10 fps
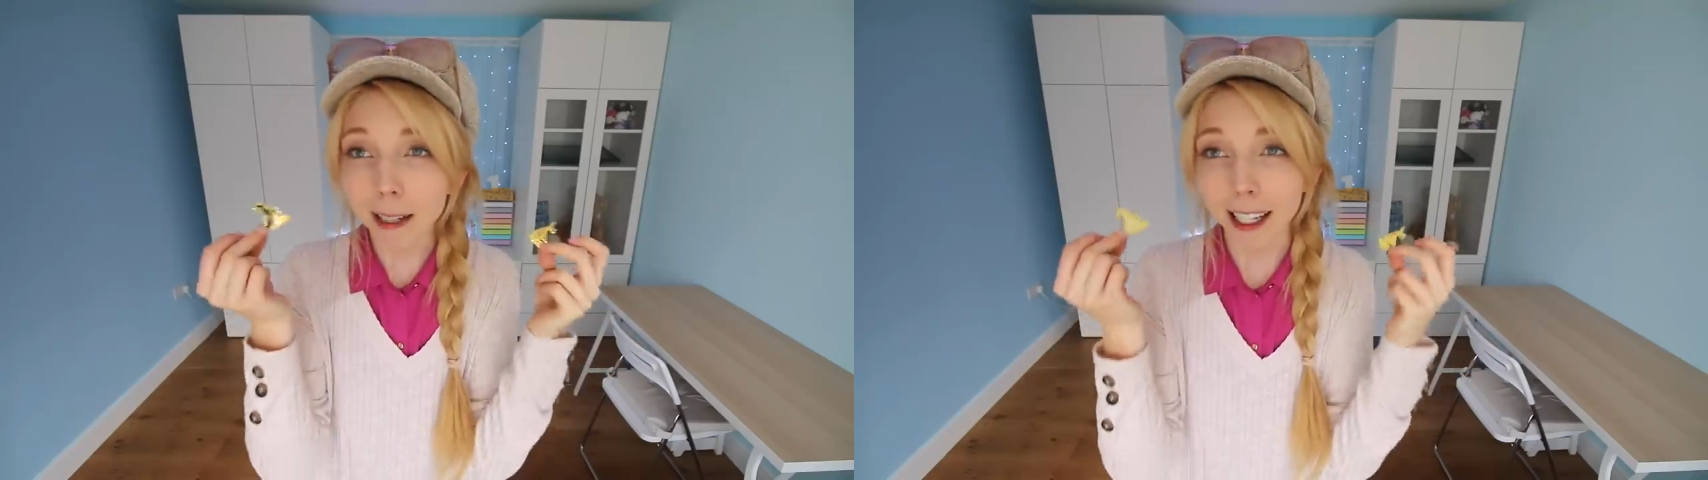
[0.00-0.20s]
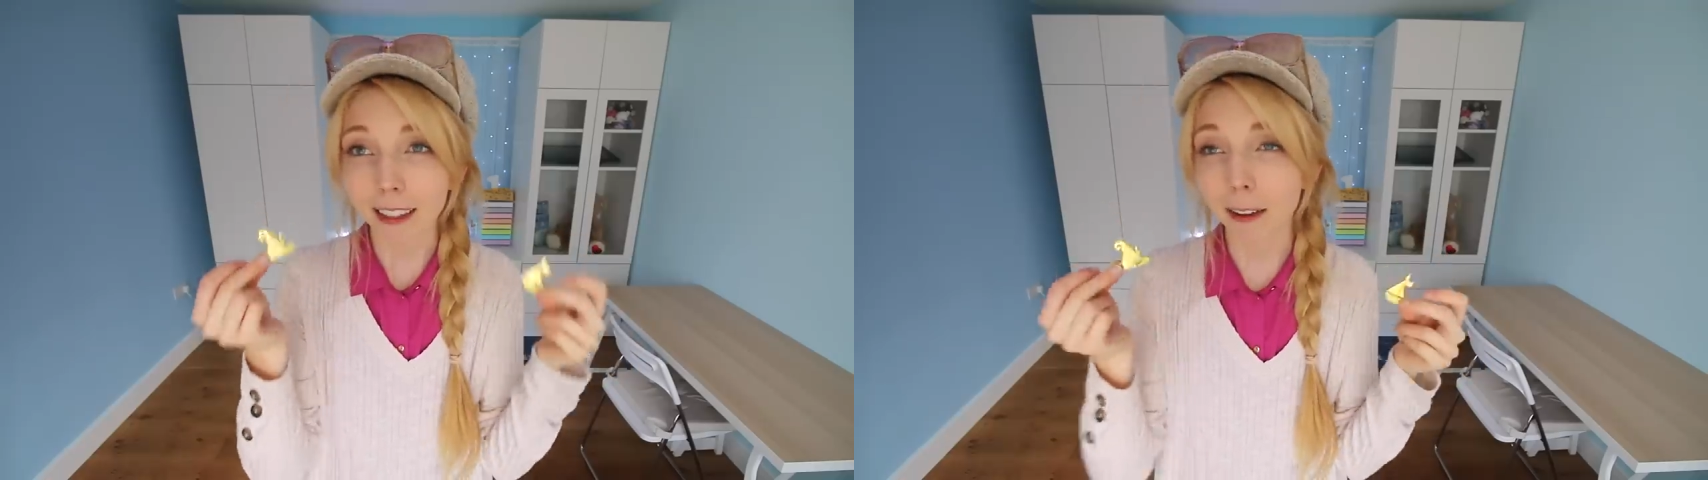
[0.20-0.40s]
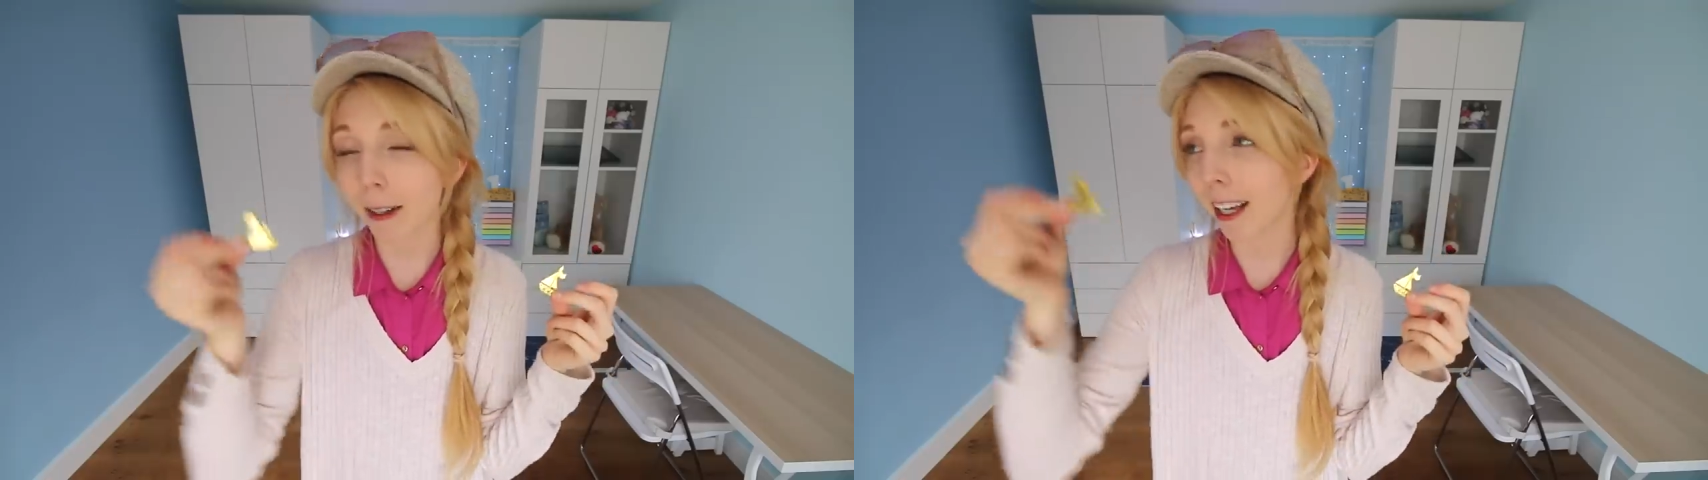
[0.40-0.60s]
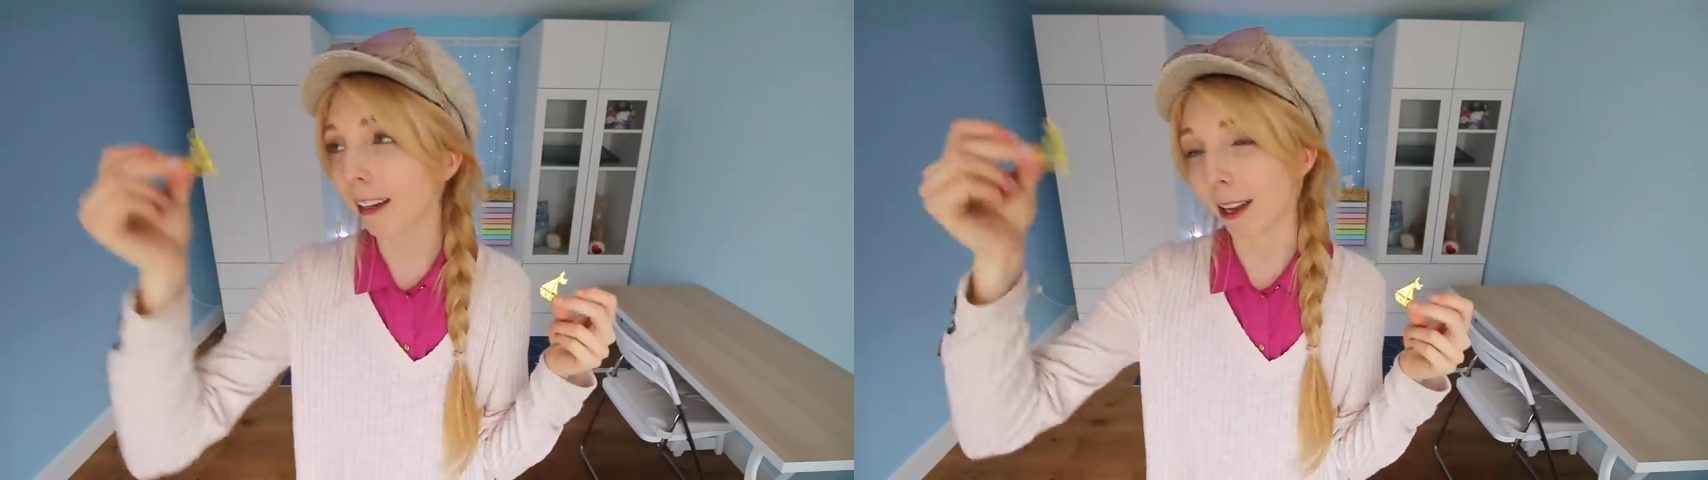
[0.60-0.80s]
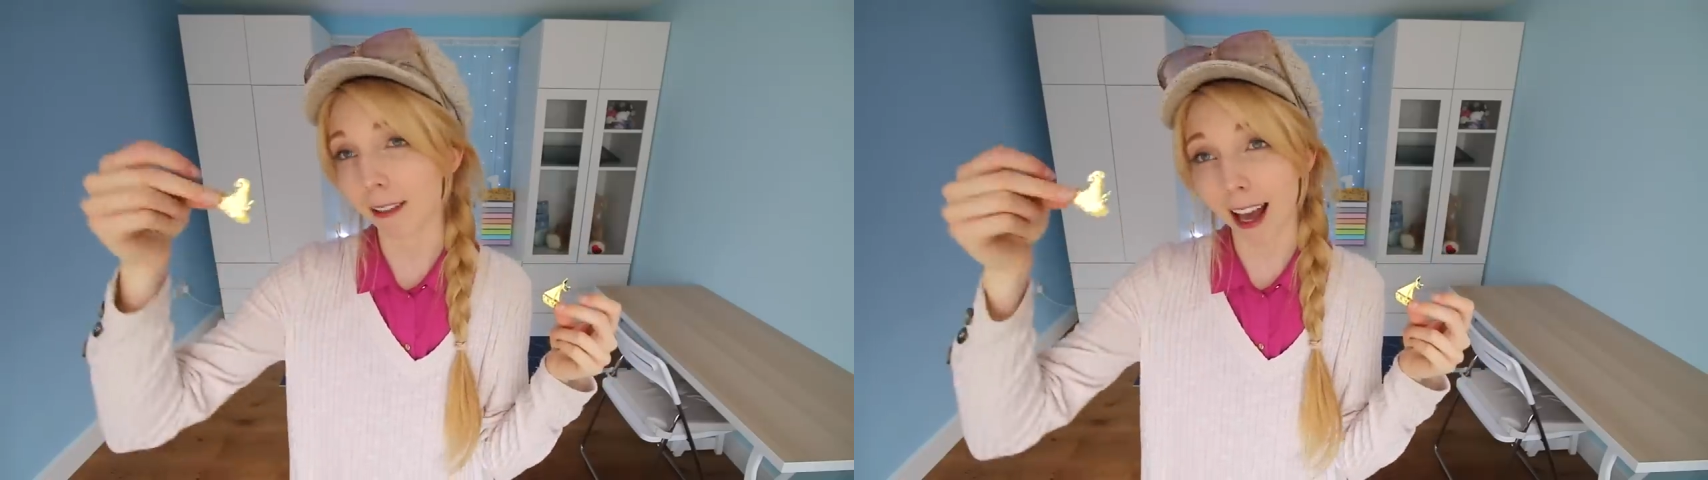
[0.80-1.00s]
pen giveaway.
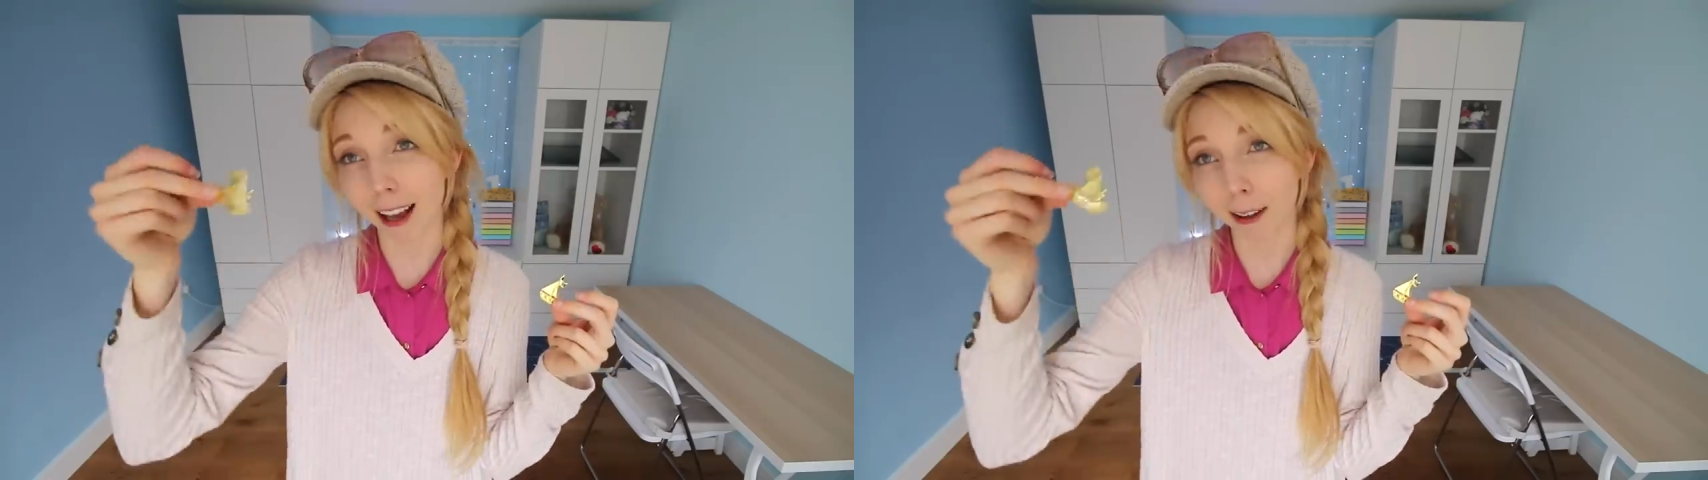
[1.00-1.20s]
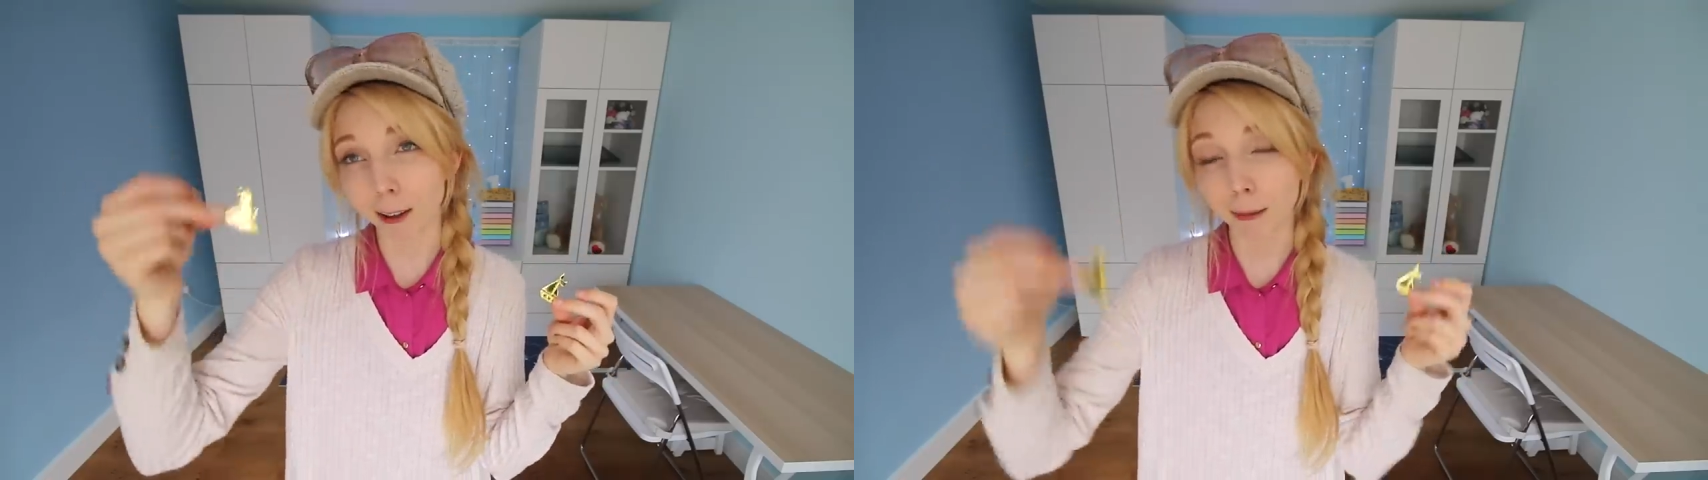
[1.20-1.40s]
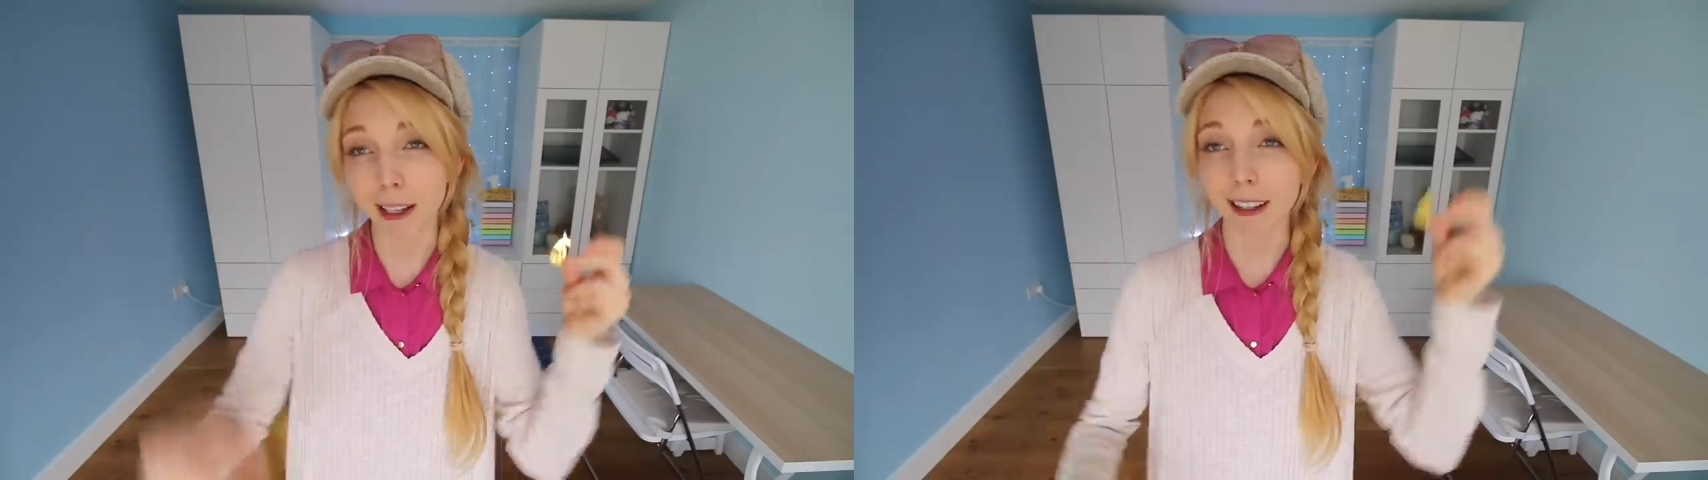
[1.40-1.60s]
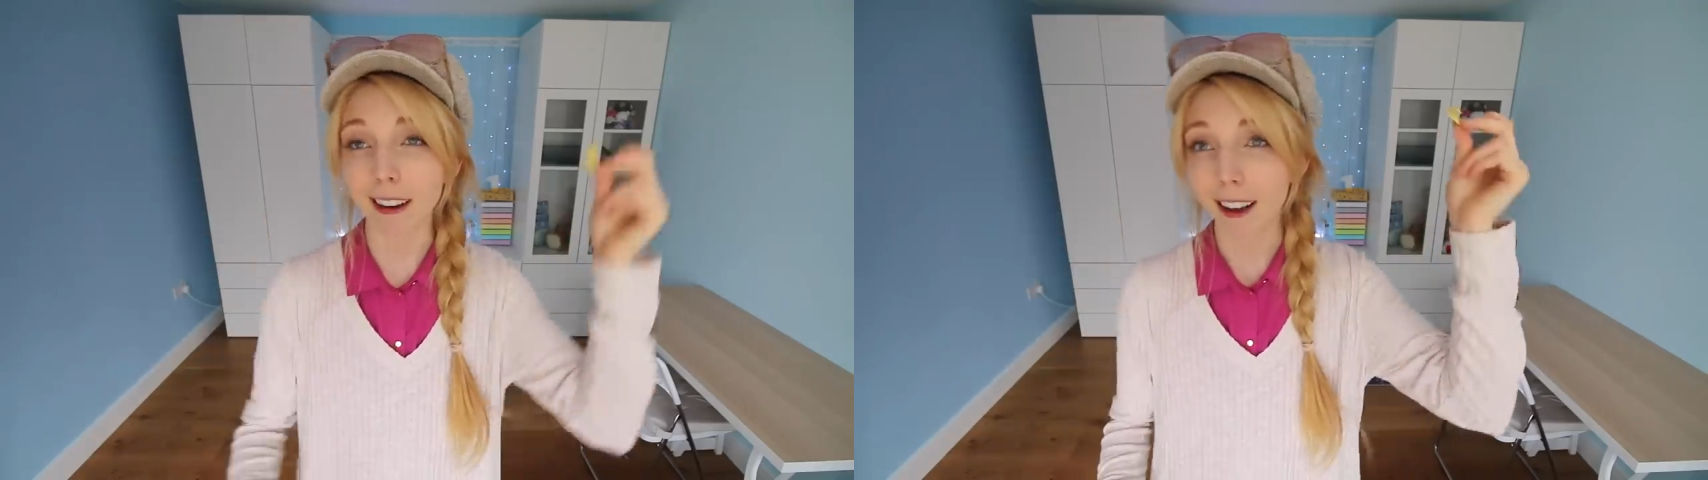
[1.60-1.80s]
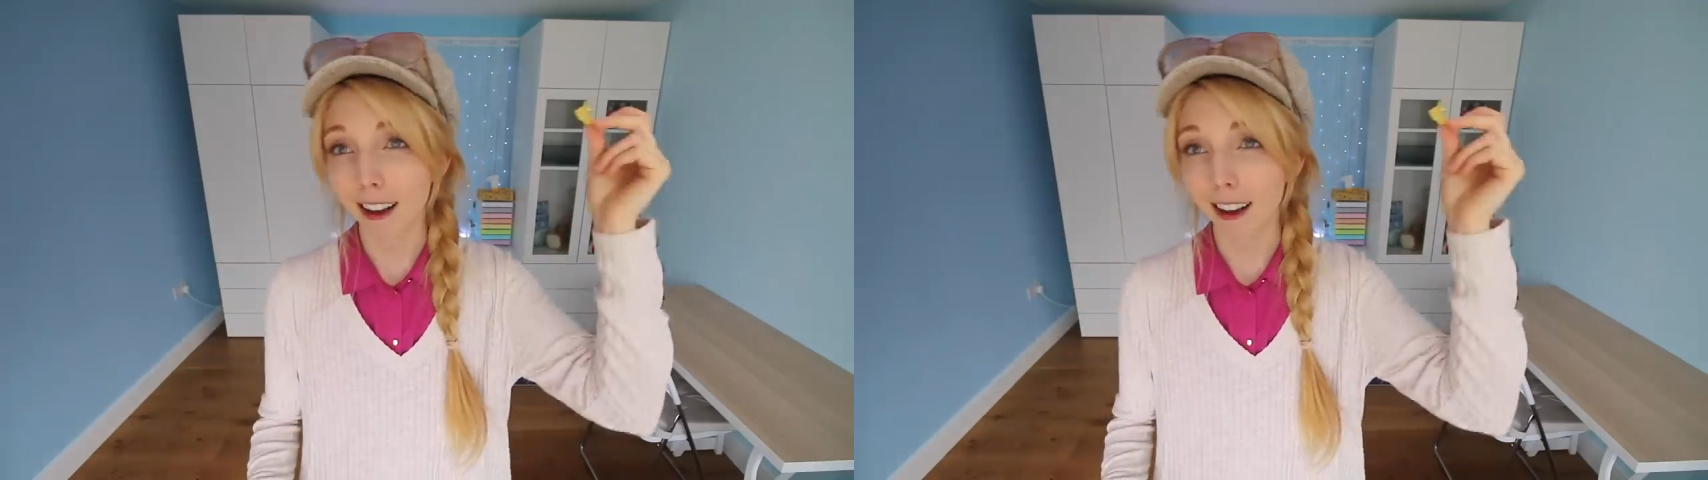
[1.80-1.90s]
We have the hat golden pen.